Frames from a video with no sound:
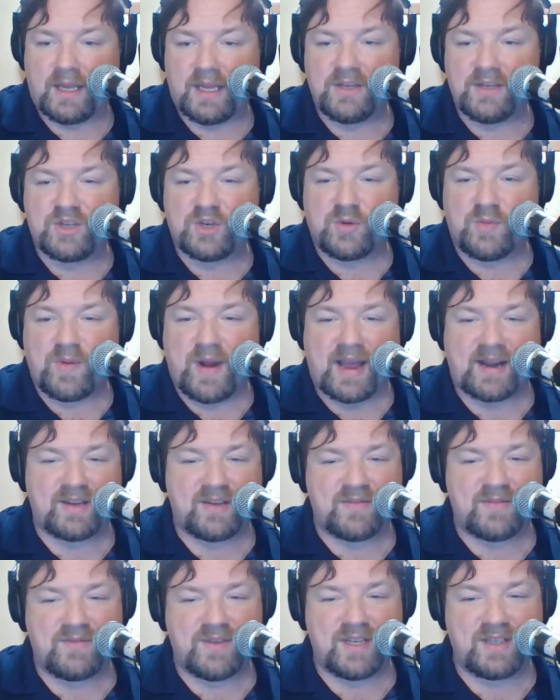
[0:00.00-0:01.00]

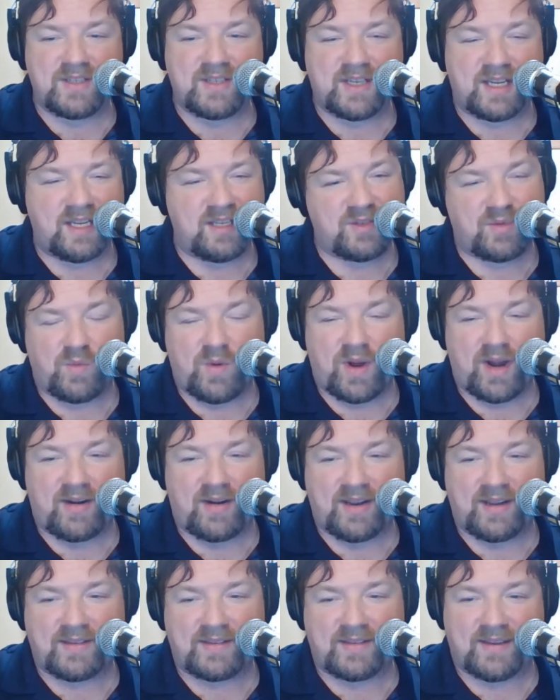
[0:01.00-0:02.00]
Interactiveness, it's
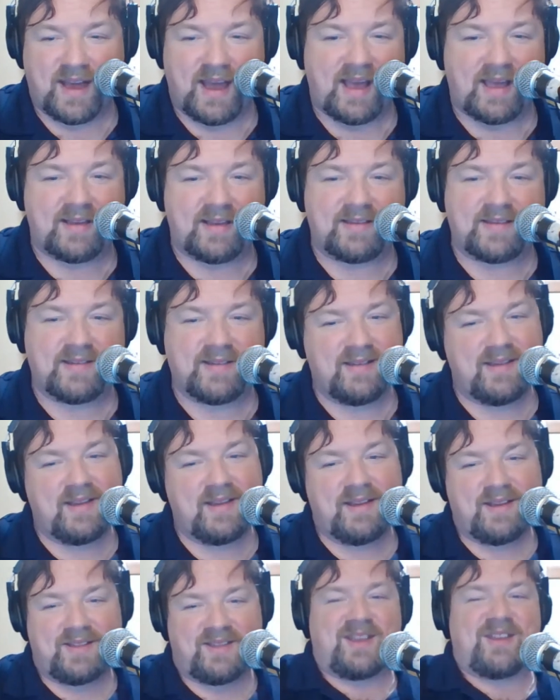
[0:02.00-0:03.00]
where it's at.
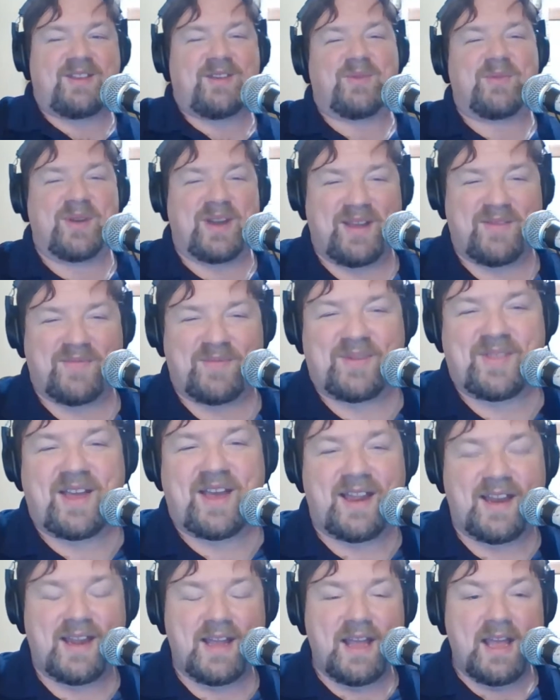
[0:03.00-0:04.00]
Thank you, Renee, for
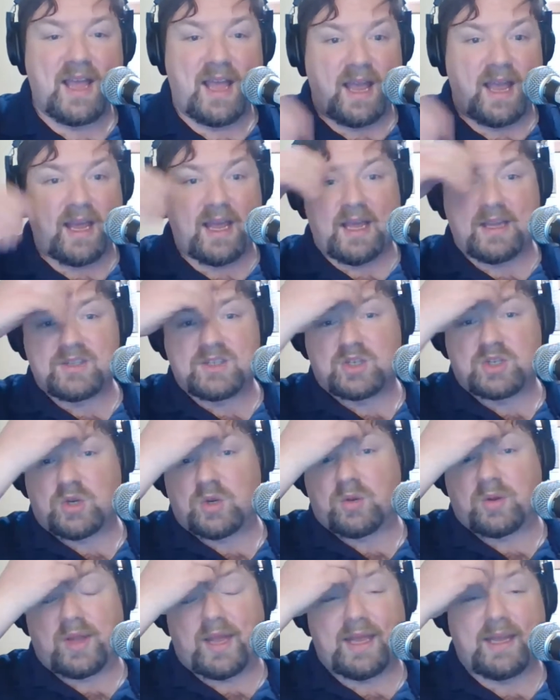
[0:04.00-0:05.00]
that. It's
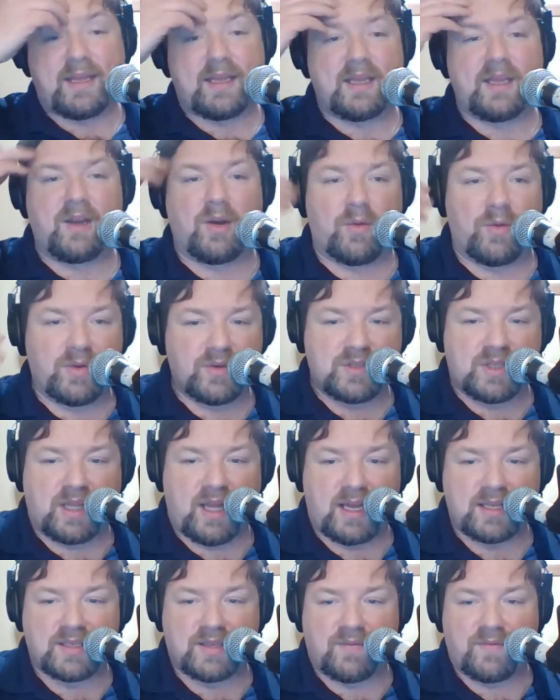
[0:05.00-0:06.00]
true. There's
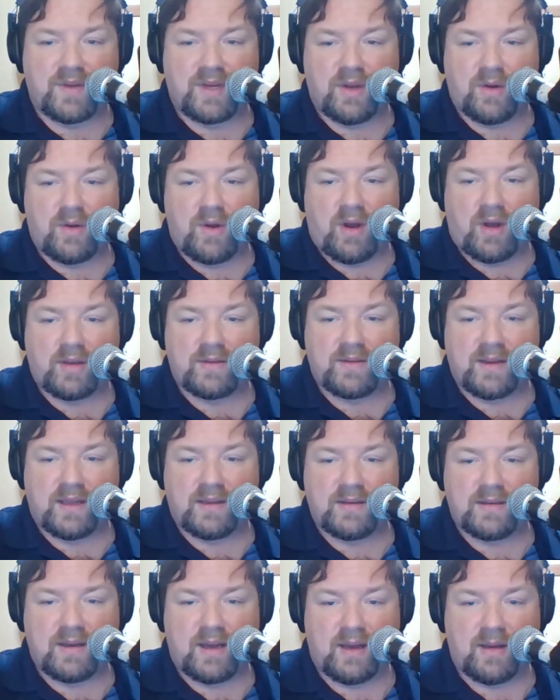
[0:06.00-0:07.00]
lots of video
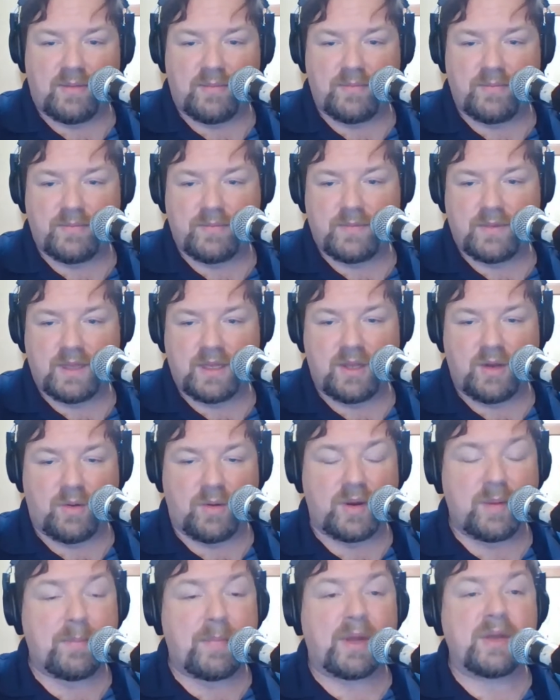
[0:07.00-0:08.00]
content, an
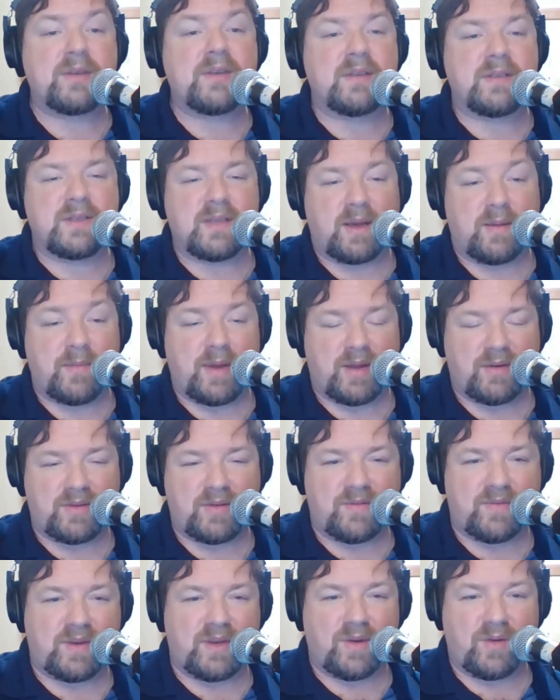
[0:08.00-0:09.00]
abundant amount
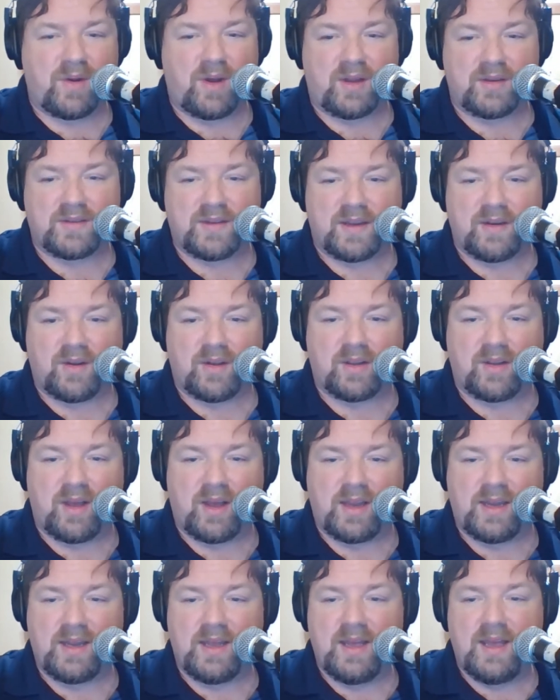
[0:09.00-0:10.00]
of video content
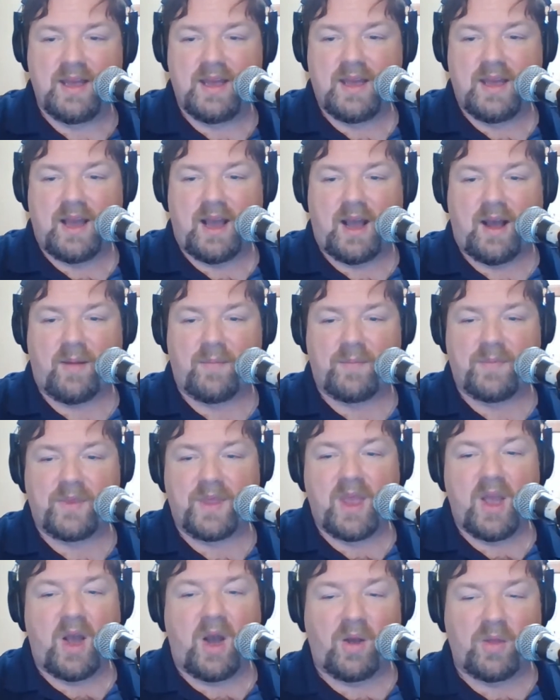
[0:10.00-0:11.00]
online.
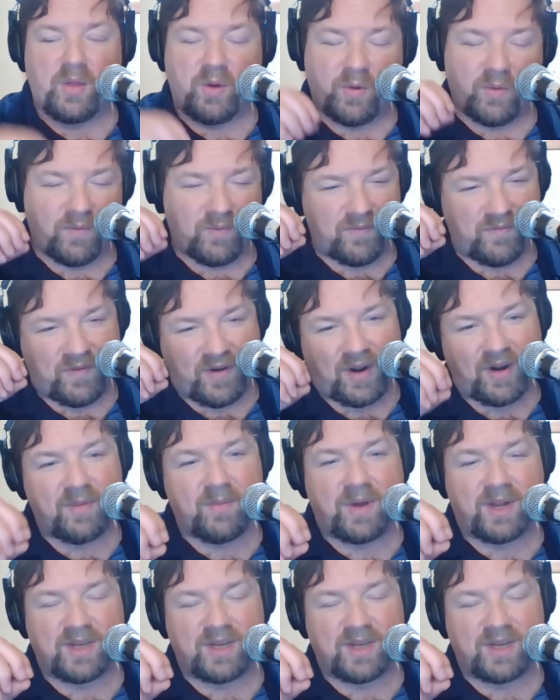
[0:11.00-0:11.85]
Although very